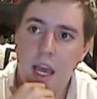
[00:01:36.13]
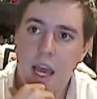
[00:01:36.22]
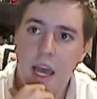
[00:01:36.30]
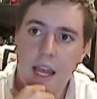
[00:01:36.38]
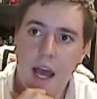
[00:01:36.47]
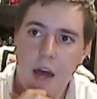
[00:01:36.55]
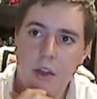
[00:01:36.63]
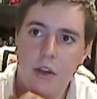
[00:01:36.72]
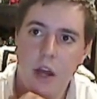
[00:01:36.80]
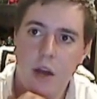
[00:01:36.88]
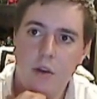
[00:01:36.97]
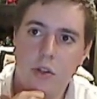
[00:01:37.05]
And now that
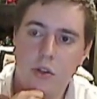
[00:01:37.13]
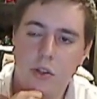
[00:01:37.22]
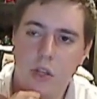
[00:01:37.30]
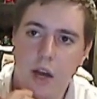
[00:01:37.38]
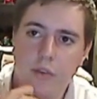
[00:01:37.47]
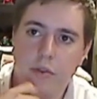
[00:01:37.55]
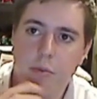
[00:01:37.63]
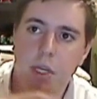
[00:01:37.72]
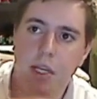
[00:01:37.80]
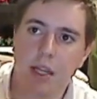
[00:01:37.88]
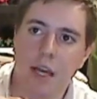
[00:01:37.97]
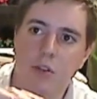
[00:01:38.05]
Naruto's gone from
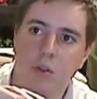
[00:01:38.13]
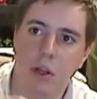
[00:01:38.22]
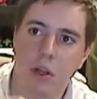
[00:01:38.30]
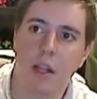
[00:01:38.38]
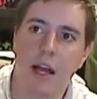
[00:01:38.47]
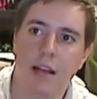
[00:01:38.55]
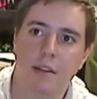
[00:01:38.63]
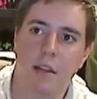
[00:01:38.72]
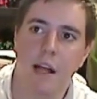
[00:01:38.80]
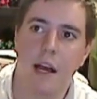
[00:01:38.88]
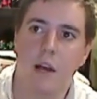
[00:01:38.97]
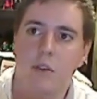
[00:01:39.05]
being that sort of class
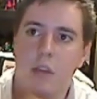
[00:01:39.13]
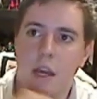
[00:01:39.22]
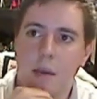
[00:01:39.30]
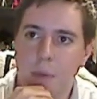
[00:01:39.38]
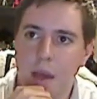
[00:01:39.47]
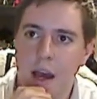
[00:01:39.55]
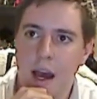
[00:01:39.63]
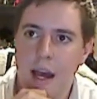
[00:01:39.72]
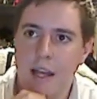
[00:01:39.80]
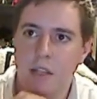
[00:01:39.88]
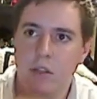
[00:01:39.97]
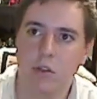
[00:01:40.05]
clown type
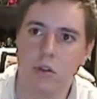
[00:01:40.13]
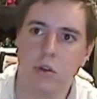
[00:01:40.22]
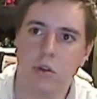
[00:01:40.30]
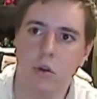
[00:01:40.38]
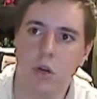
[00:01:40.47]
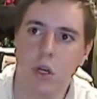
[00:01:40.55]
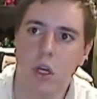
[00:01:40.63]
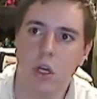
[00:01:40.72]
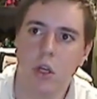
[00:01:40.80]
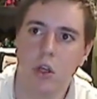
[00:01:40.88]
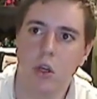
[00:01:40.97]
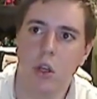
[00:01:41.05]
guy to,
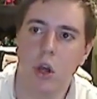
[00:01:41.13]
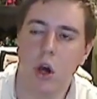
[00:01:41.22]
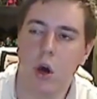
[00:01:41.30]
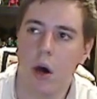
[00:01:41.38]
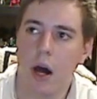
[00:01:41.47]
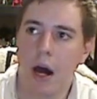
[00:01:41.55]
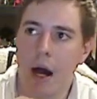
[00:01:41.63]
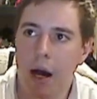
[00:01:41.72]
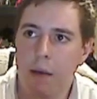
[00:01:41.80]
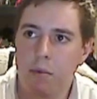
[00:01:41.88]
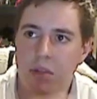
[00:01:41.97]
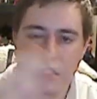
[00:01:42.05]
you know,
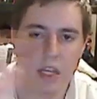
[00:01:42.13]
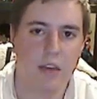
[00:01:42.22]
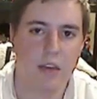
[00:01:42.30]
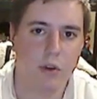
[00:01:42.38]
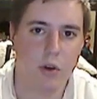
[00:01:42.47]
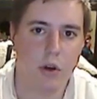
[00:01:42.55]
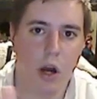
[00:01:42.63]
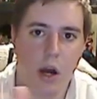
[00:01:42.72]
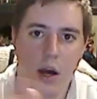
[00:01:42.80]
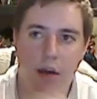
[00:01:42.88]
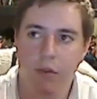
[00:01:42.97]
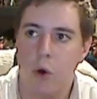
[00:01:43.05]
uh, the savior
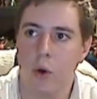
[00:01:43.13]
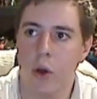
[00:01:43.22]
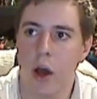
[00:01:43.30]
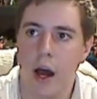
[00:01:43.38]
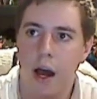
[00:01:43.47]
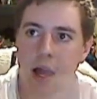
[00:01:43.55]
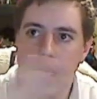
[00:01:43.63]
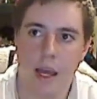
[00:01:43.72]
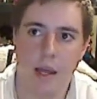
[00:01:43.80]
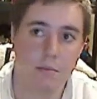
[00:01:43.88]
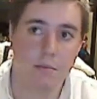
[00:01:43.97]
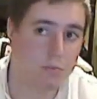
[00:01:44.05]
of Konoha
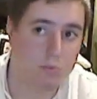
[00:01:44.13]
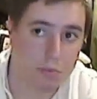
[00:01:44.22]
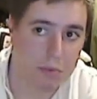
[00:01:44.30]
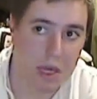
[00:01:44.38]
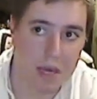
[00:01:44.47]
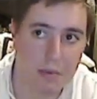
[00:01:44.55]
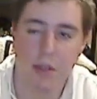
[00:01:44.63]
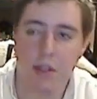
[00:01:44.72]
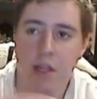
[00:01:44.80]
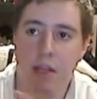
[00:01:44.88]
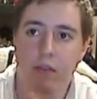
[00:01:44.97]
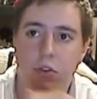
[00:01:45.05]
and maybe at
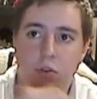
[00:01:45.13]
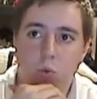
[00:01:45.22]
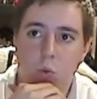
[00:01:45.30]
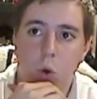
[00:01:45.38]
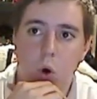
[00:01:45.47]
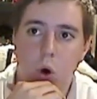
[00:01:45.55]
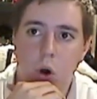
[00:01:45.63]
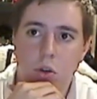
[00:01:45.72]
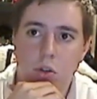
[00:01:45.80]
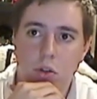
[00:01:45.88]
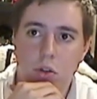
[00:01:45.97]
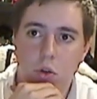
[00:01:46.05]
the end of this war
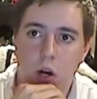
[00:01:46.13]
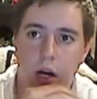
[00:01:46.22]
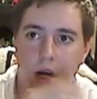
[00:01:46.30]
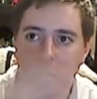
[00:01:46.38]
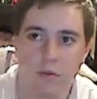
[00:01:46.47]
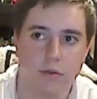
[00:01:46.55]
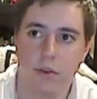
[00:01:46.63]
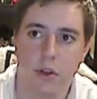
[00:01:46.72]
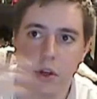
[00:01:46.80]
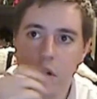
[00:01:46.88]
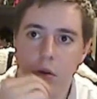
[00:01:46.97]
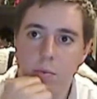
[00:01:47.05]
to, of,
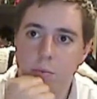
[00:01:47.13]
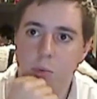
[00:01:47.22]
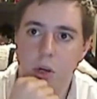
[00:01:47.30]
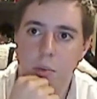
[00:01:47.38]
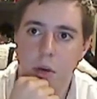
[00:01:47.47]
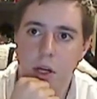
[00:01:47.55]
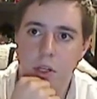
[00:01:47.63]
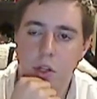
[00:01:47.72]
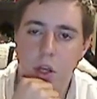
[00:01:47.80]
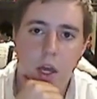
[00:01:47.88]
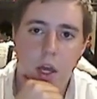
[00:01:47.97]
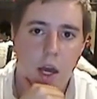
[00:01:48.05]
you know, pretty
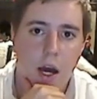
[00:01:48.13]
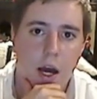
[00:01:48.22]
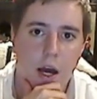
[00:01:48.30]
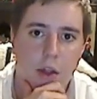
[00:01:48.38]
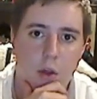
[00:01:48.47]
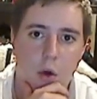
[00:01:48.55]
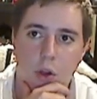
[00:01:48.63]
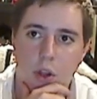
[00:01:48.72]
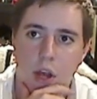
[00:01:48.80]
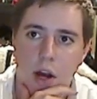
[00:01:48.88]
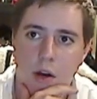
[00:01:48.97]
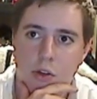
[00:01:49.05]
much uh, the whole
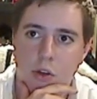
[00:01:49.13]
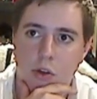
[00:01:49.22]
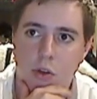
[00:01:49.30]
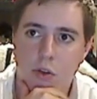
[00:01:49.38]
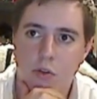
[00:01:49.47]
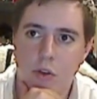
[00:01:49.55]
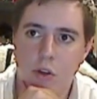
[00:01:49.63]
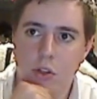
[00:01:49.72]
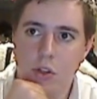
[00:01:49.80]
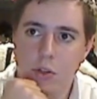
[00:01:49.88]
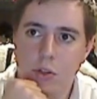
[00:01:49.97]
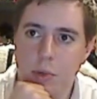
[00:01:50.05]
Naruto universe,
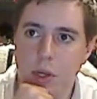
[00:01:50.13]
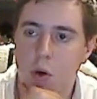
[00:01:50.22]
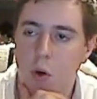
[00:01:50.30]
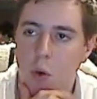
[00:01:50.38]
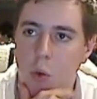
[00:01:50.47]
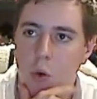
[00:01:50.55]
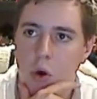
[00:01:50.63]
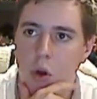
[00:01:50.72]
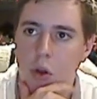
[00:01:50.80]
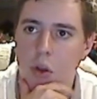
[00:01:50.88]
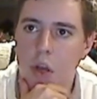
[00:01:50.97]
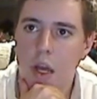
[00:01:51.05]
so to speak, or
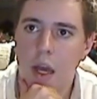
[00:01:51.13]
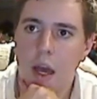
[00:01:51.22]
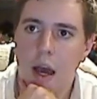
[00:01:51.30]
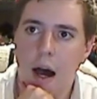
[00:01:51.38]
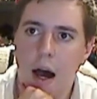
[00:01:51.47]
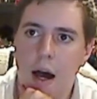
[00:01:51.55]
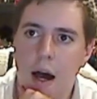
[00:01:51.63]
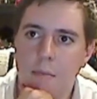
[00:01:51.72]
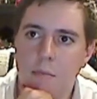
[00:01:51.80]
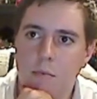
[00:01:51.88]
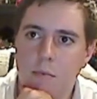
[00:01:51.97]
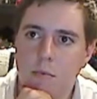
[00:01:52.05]
world,
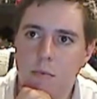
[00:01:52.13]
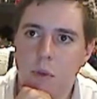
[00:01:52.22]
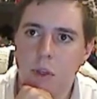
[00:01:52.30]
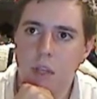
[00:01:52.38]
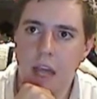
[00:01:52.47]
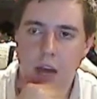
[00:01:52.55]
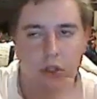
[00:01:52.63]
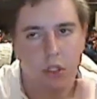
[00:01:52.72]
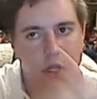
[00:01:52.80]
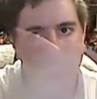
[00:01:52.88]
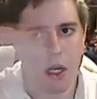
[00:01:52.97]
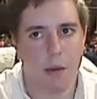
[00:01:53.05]
um, now
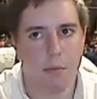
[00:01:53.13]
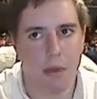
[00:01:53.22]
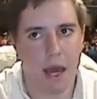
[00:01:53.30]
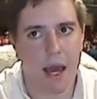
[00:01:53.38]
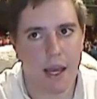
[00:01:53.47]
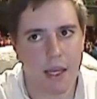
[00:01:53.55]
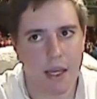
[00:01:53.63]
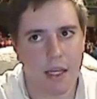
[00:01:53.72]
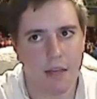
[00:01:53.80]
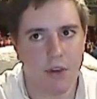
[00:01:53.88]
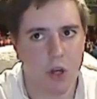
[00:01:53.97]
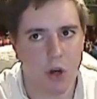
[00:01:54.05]
she's going to come back,
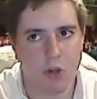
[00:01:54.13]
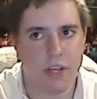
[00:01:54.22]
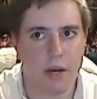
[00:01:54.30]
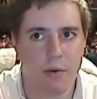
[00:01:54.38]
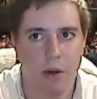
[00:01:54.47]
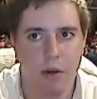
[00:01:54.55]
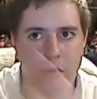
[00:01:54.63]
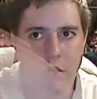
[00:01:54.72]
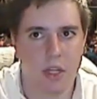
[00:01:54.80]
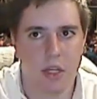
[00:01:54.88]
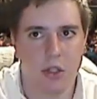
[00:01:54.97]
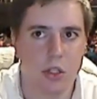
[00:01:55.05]
and if he goes that route,
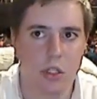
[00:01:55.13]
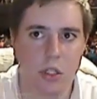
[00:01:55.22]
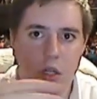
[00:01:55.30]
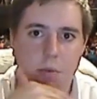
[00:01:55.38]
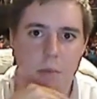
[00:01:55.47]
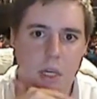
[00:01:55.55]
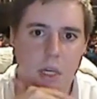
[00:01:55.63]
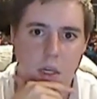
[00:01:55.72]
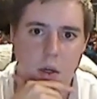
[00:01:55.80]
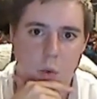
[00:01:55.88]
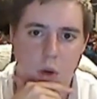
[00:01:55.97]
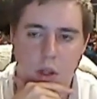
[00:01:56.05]
then she's going to
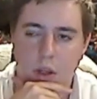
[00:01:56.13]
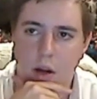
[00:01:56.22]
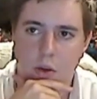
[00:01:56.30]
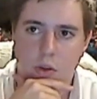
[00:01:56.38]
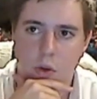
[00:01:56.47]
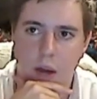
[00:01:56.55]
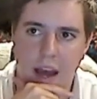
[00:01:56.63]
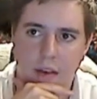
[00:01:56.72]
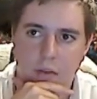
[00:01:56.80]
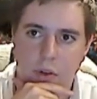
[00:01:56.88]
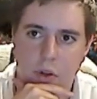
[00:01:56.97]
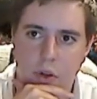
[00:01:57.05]
be with Naruto
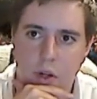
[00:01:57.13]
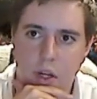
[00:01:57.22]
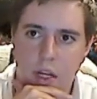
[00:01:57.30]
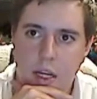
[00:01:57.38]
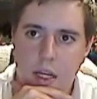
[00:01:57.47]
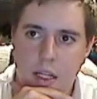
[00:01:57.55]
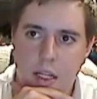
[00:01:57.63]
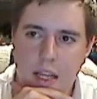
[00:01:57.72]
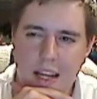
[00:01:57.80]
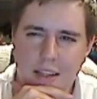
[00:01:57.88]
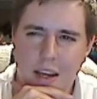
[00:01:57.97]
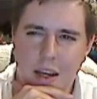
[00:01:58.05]
after.
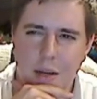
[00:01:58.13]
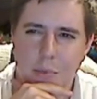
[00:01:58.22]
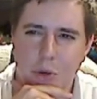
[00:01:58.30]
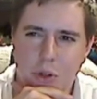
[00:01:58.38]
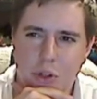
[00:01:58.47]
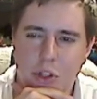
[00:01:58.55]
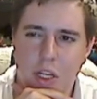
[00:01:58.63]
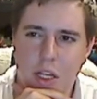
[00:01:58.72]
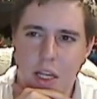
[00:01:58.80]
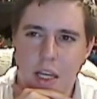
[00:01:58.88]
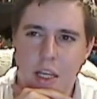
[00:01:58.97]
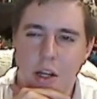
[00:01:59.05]
That's kind of
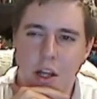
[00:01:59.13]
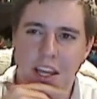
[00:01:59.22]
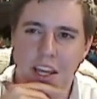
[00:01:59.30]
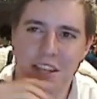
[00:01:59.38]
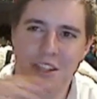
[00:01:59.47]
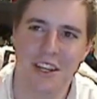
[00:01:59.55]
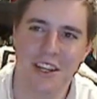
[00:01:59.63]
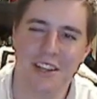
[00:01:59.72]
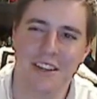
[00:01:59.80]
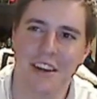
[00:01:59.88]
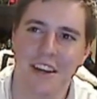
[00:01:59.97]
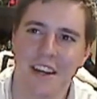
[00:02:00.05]
bullshit. Like, you know, like a chick
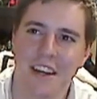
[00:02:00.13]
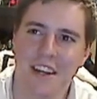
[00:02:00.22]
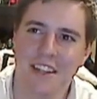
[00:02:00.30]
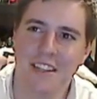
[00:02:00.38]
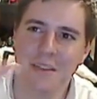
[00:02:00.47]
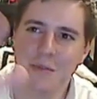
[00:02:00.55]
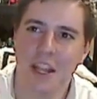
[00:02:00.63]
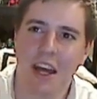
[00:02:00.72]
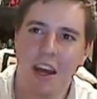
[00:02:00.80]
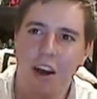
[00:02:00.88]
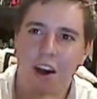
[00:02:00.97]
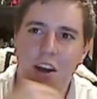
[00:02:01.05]
to, to be
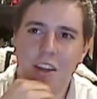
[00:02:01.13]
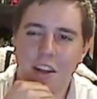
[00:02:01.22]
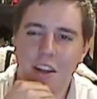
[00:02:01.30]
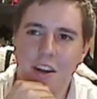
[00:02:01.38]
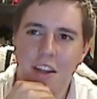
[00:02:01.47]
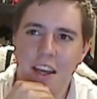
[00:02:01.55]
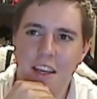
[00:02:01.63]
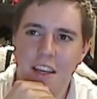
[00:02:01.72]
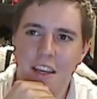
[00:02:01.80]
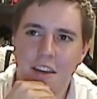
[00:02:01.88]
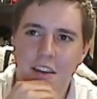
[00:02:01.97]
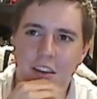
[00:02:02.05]
like, oh, you know, like
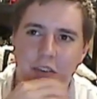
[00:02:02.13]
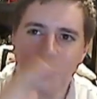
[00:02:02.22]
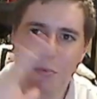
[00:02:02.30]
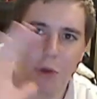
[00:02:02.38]
if you're